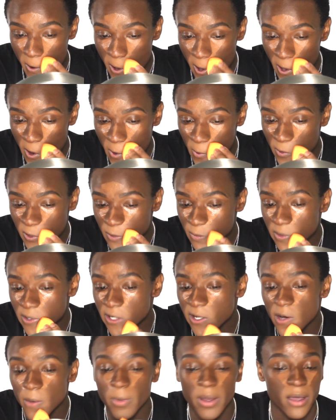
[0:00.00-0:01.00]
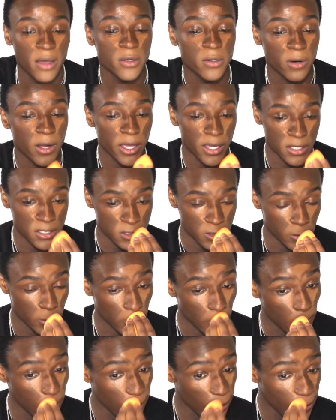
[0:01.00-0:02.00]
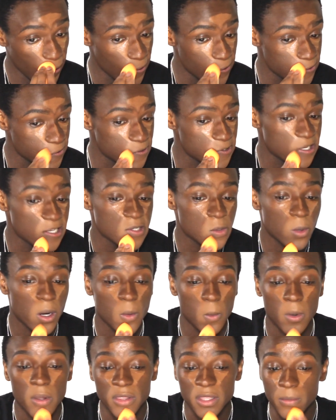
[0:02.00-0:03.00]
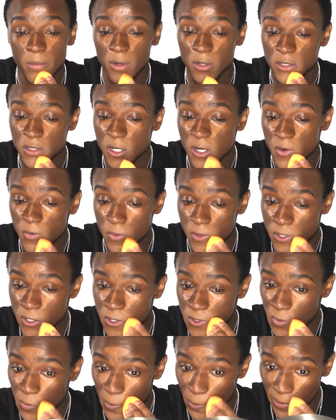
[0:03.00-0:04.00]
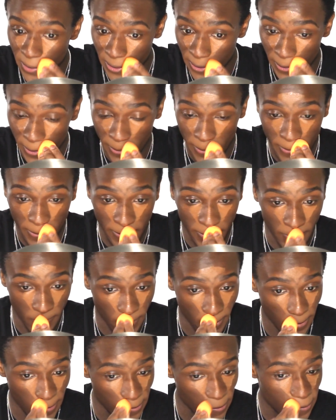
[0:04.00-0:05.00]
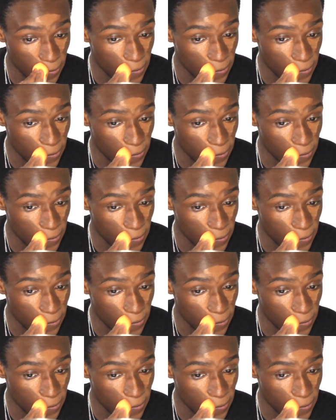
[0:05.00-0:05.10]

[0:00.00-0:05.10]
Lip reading: I always blend out my under eye concealer last because that's where I want the most coverage to be in that